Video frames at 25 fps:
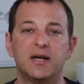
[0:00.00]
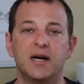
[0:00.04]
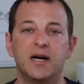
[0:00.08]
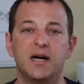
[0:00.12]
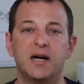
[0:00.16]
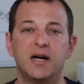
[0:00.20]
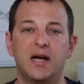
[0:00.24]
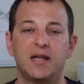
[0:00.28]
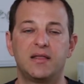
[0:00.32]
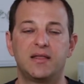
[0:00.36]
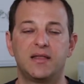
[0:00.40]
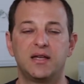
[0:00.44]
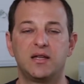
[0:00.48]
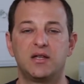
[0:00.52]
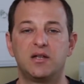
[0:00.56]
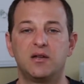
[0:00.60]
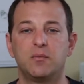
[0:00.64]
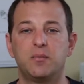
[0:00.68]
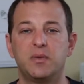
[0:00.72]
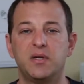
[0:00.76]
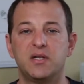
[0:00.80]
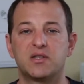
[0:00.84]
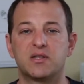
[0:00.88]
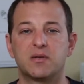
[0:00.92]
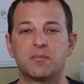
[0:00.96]
I think
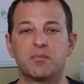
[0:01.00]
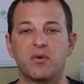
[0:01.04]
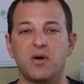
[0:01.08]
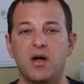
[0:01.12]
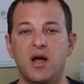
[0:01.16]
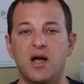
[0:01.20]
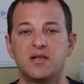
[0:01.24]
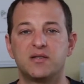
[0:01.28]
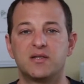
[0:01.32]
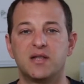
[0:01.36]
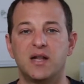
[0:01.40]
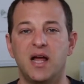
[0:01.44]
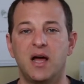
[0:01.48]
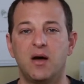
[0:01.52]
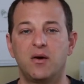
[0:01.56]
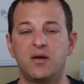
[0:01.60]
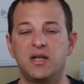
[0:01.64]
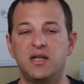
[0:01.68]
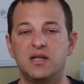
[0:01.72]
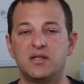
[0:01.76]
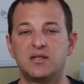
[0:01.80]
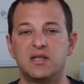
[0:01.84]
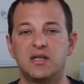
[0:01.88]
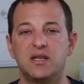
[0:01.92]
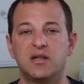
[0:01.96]
you'll be surprised at how
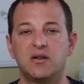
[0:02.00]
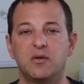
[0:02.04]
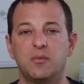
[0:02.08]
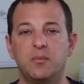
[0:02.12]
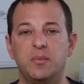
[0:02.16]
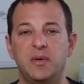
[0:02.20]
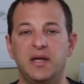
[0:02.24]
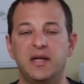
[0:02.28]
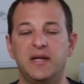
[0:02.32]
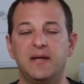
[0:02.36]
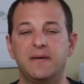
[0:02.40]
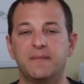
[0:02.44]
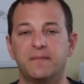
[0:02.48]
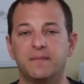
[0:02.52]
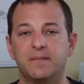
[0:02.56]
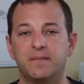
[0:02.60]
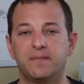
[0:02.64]
easy it'll be.